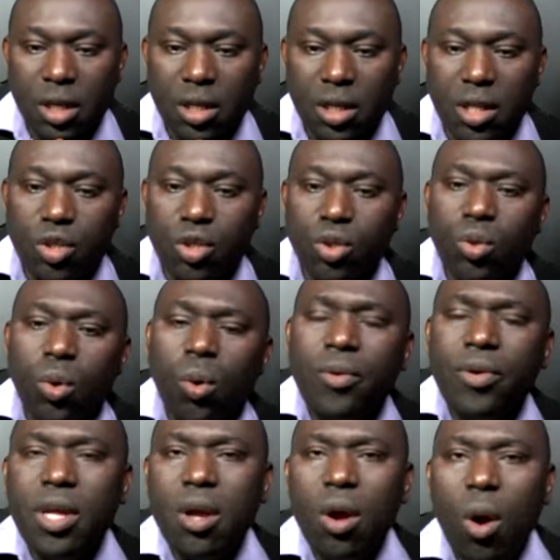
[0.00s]
The
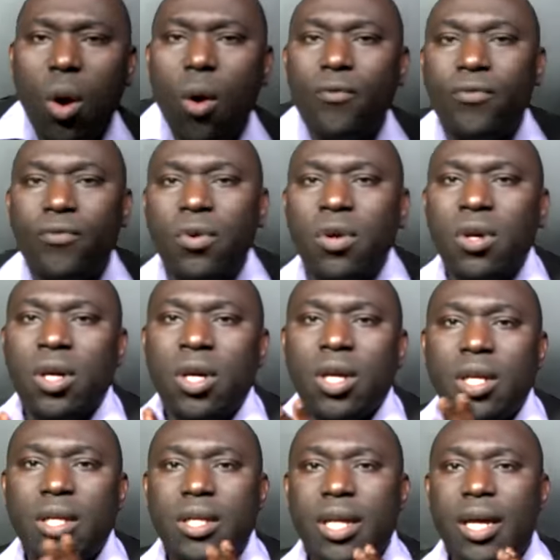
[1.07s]
story of
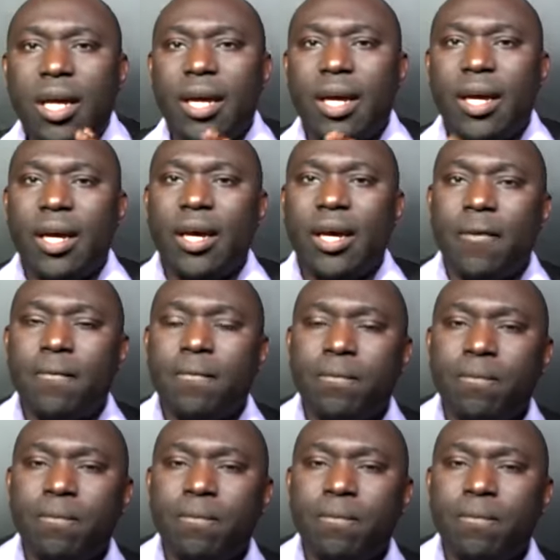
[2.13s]
the